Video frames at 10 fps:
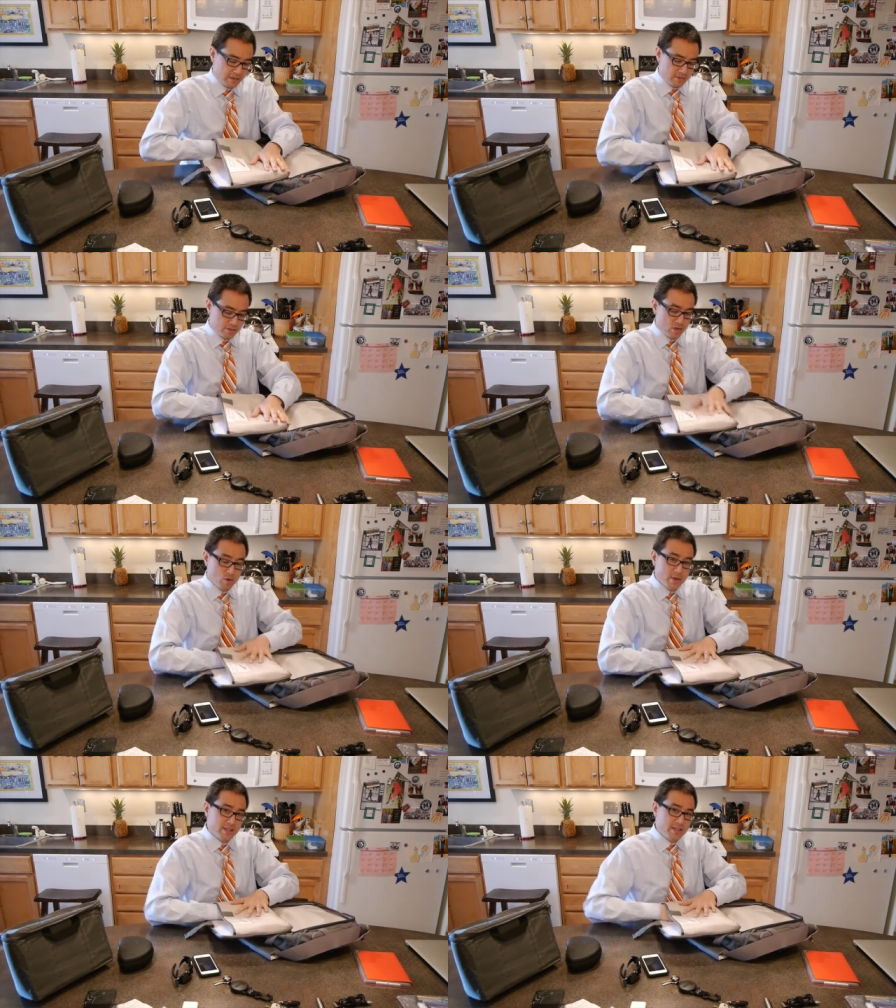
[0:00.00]
there's no
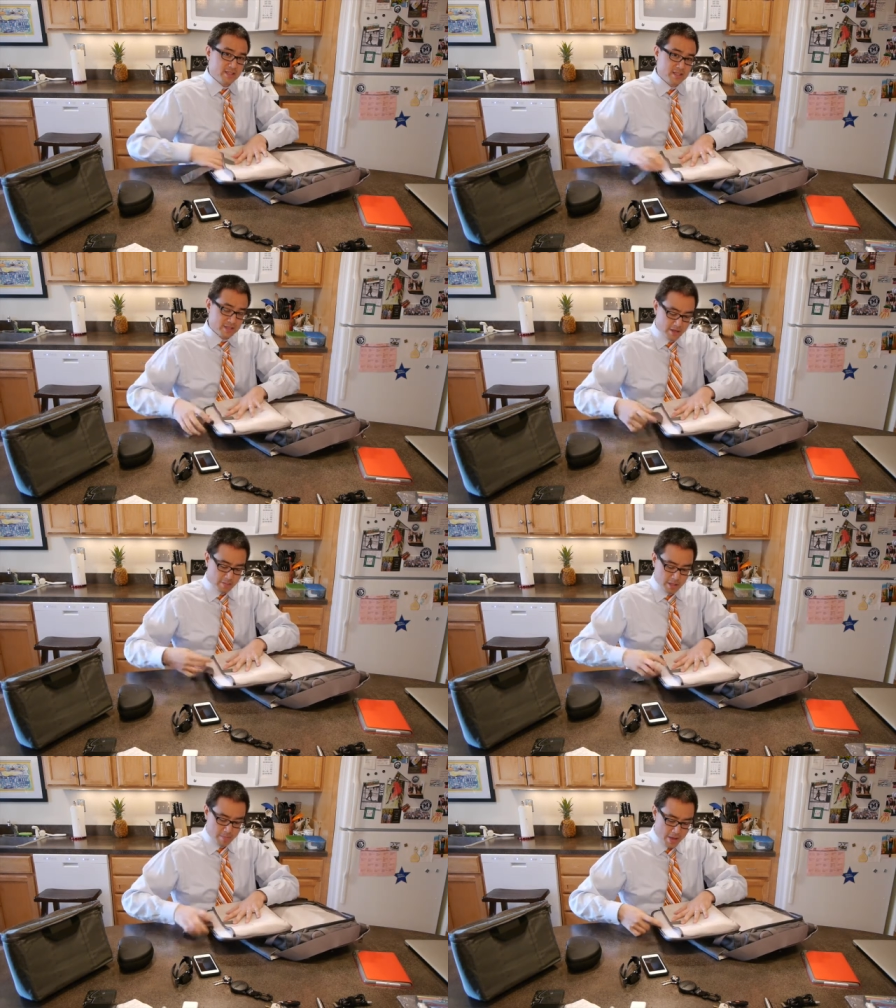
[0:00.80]
way that this is going to
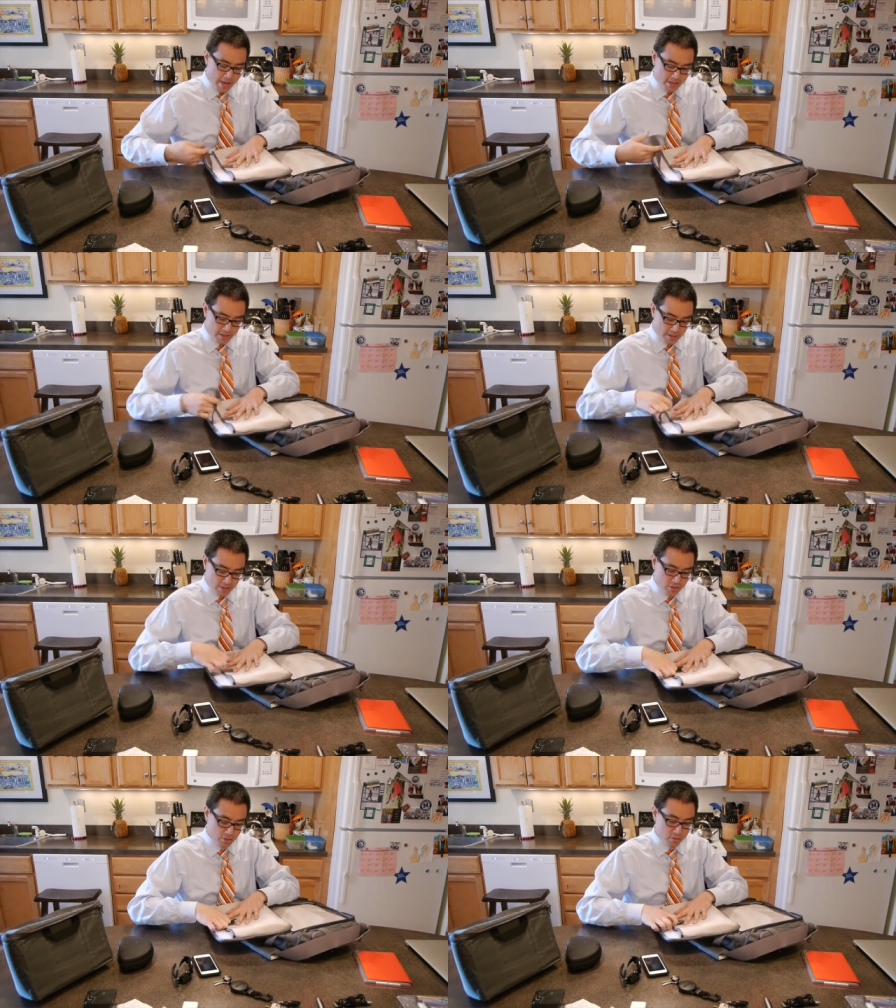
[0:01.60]
be the bag that I
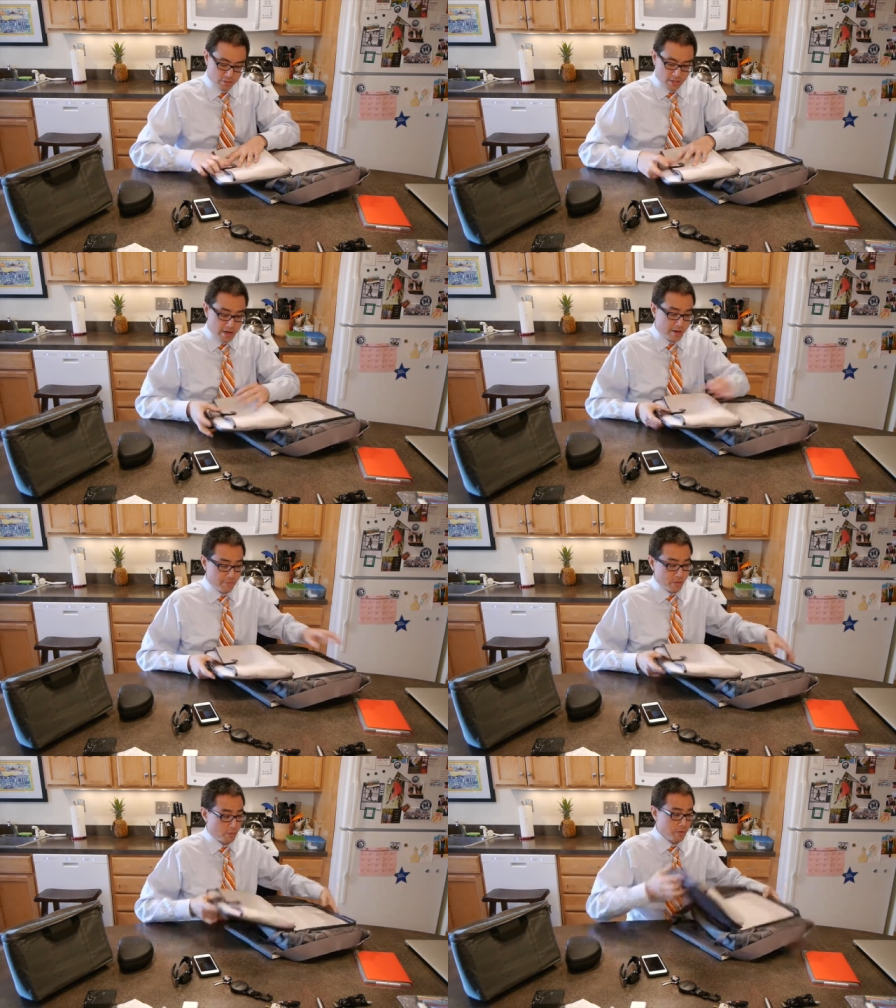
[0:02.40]
choose. And I
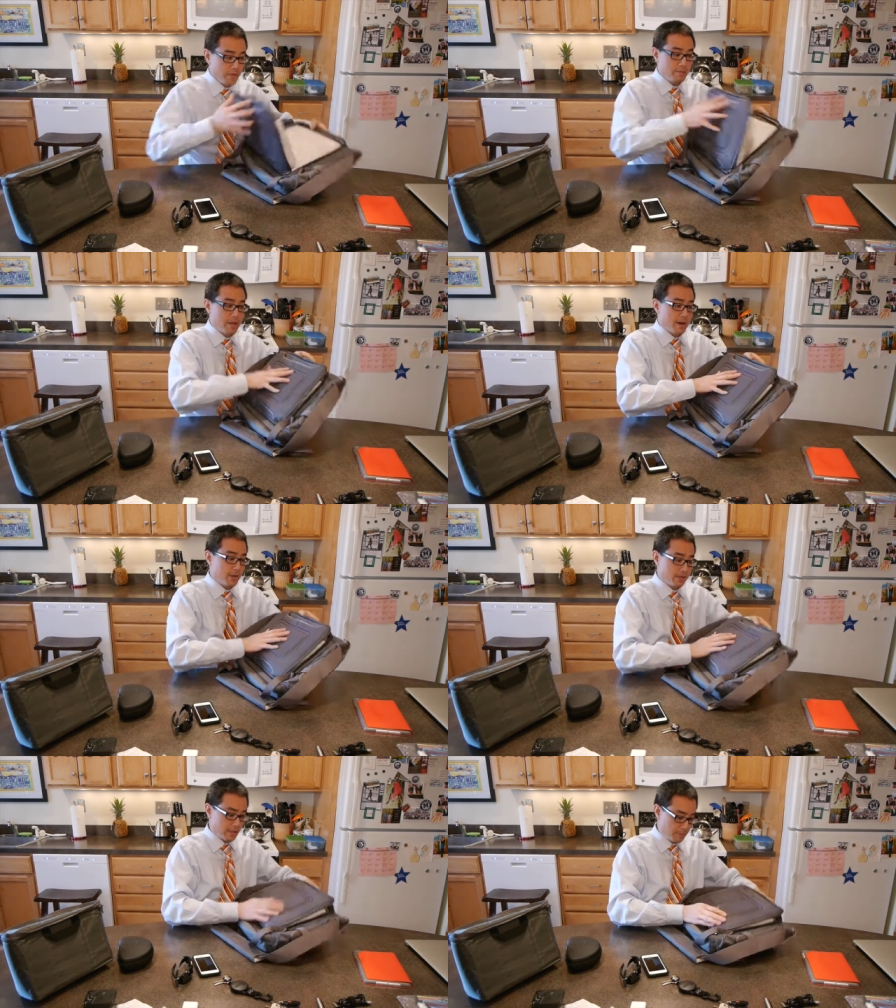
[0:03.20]
feel really bad
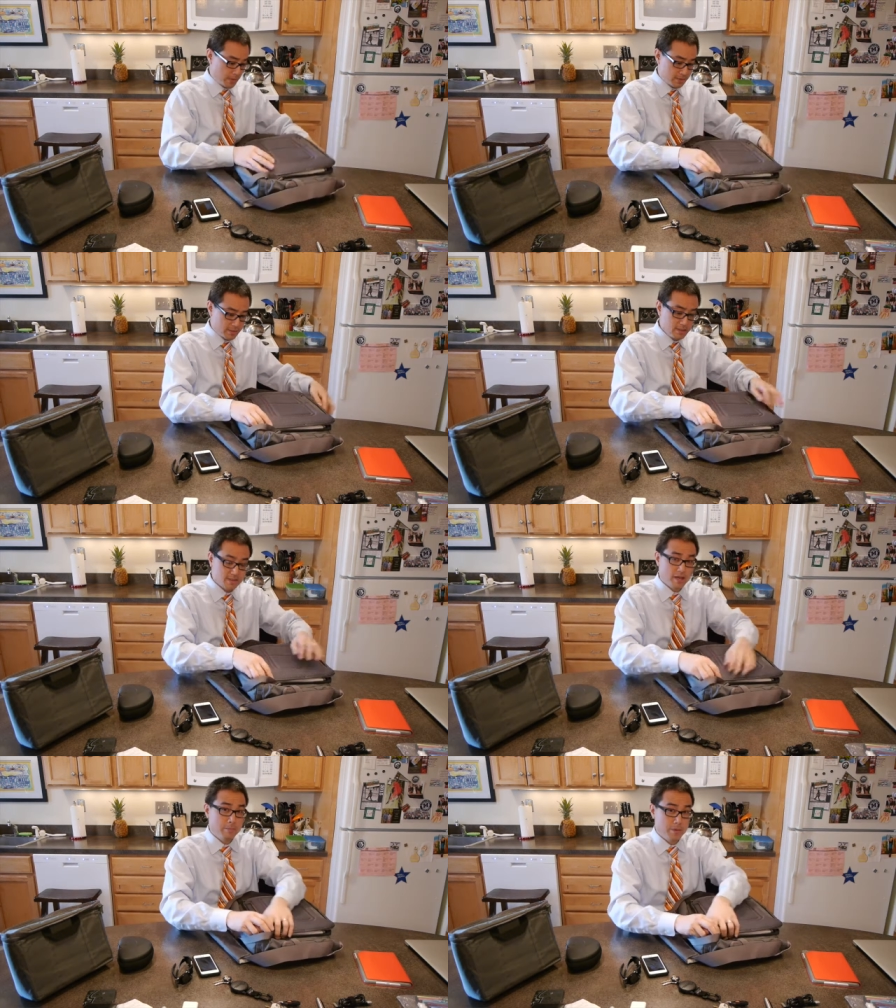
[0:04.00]
about that, because this
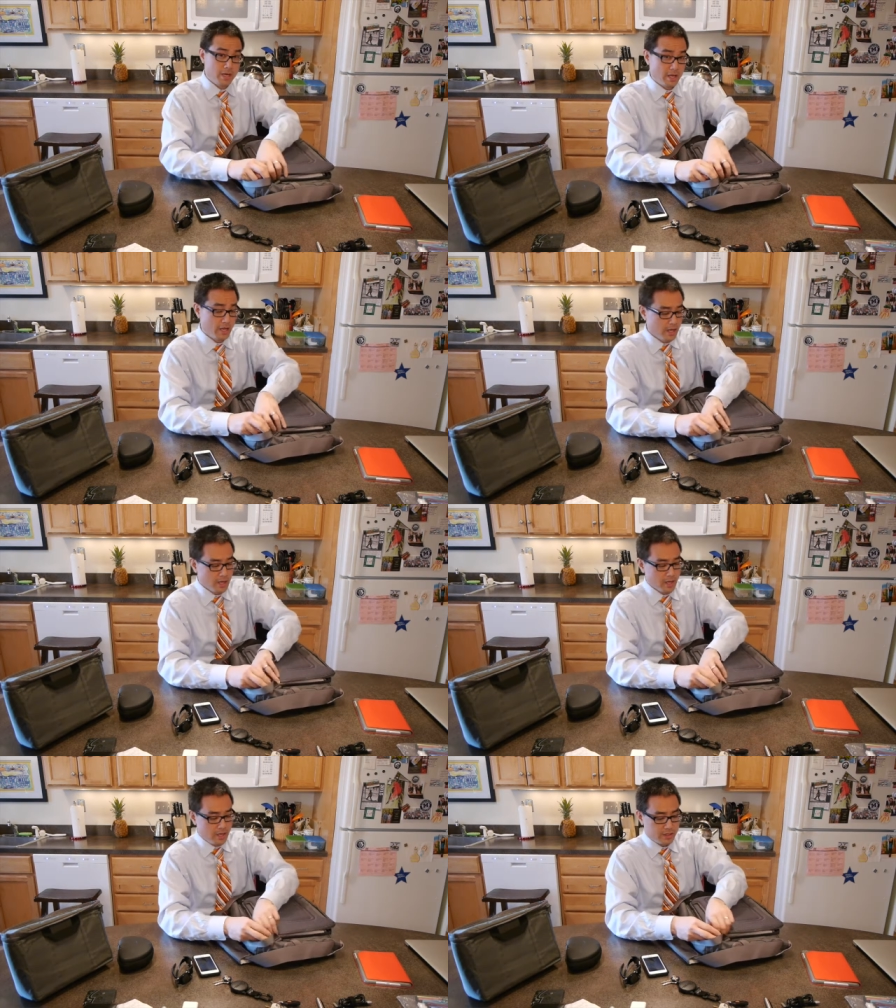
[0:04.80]
company
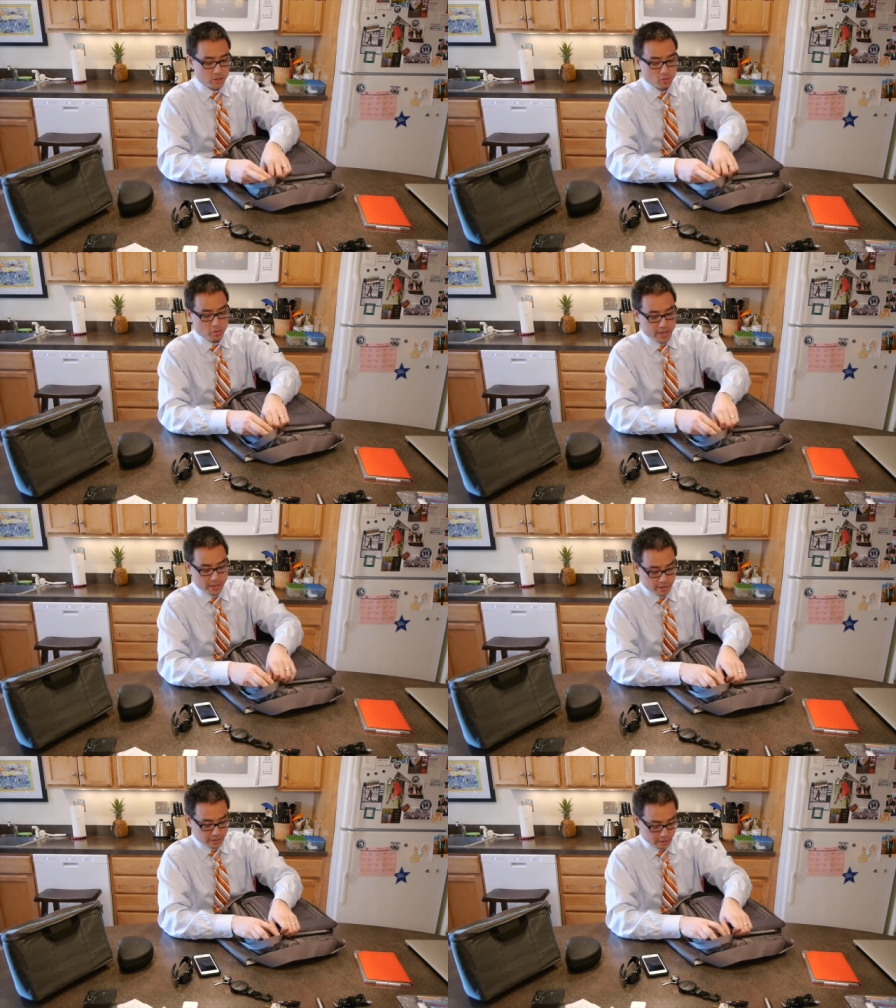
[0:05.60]
is
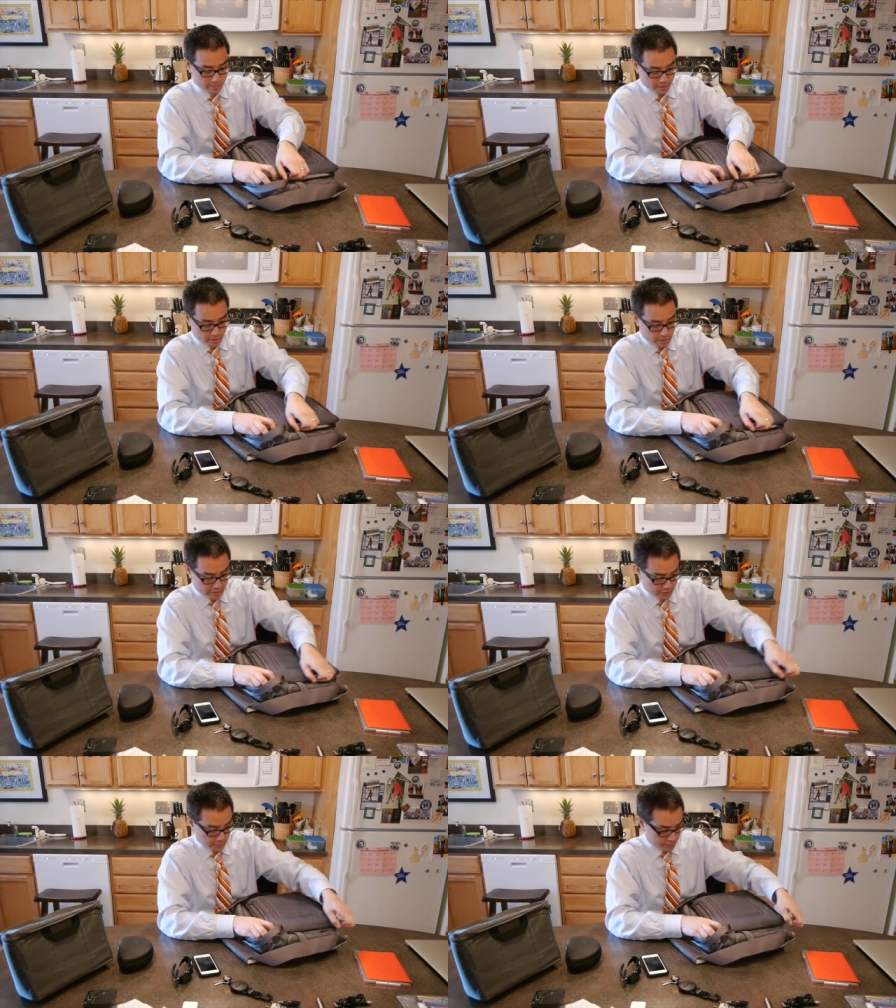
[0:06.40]
great in terms of their
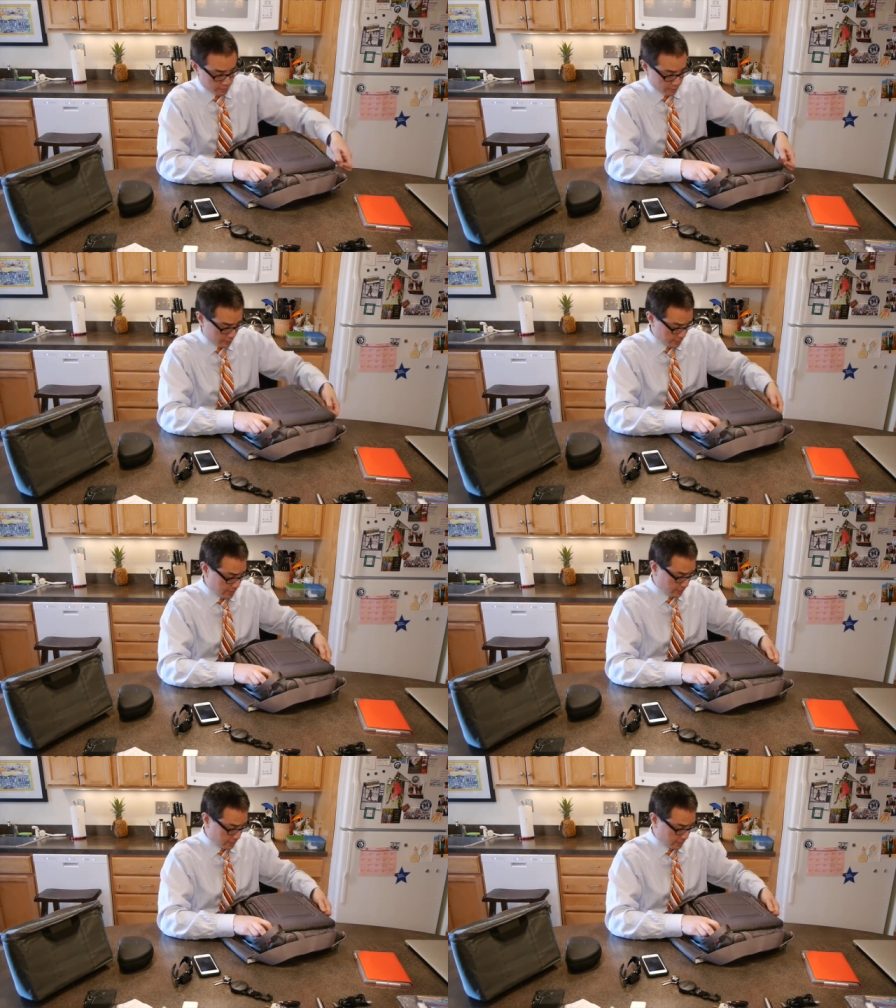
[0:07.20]
customer service.